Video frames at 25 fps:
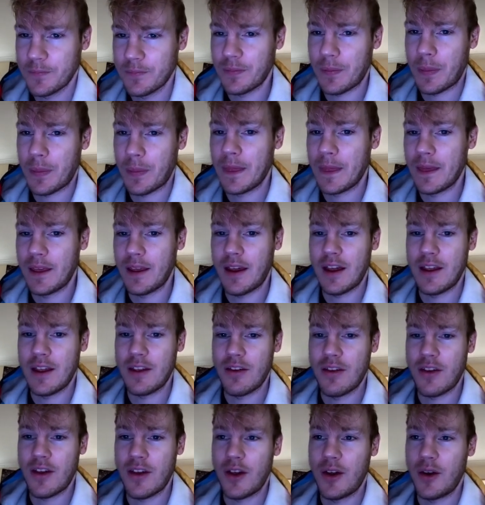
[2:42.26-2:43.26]
And
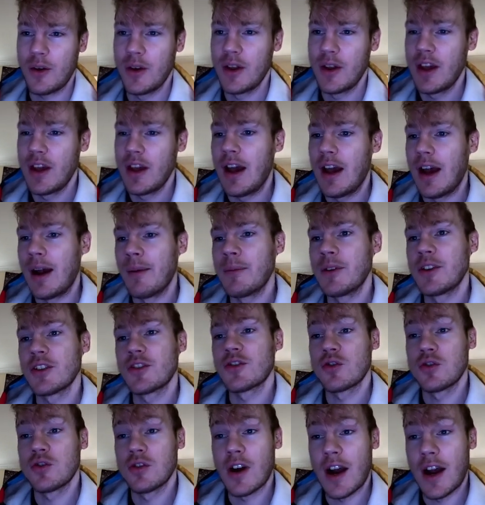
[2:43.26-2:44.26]
so I'm going to
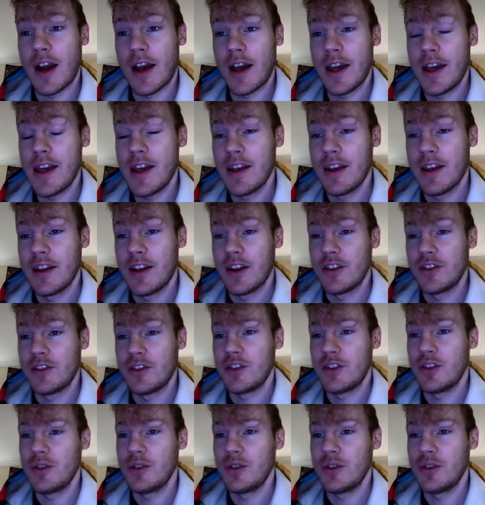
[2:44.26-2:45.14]
try to